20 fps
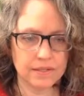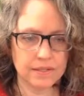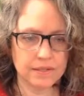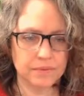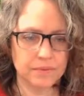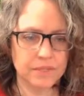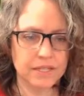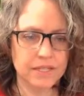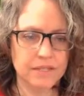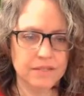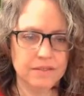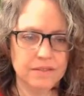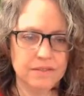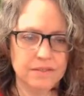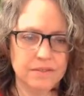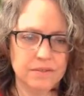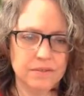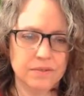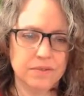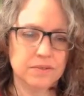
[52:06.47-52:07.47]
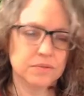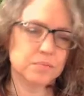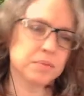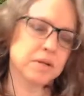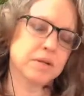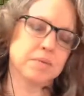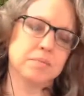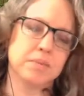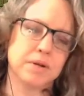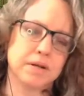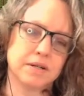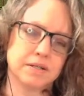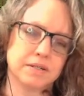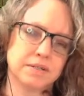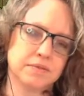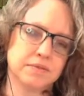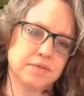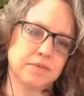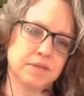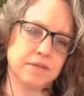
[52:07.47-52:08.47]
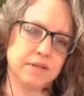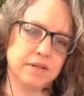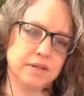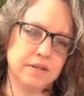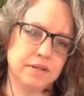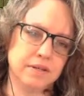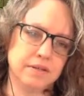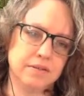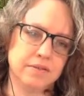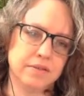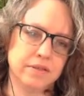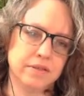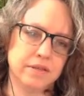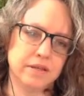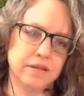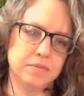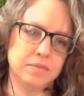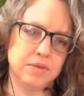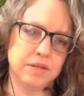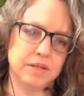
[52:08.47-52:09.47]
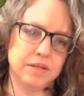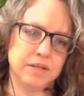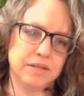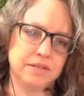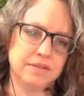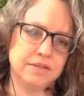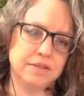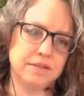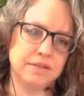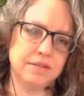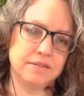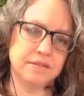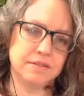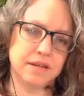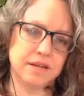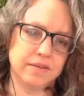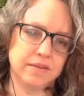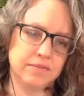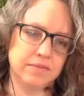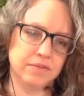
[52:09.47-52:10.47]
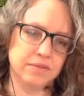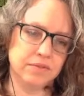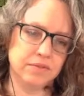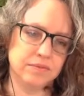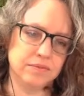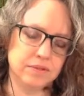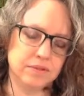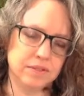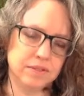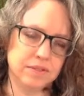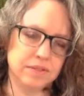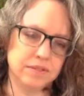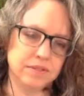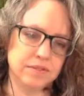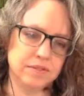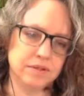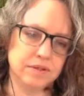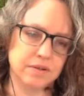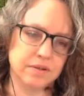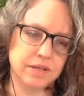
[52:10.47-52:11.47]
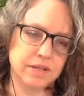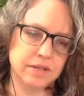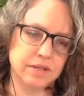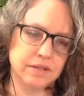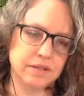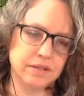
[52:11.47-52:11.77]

We need 2 spare parts for the other thing, but it's nice to have 2 furnaces going.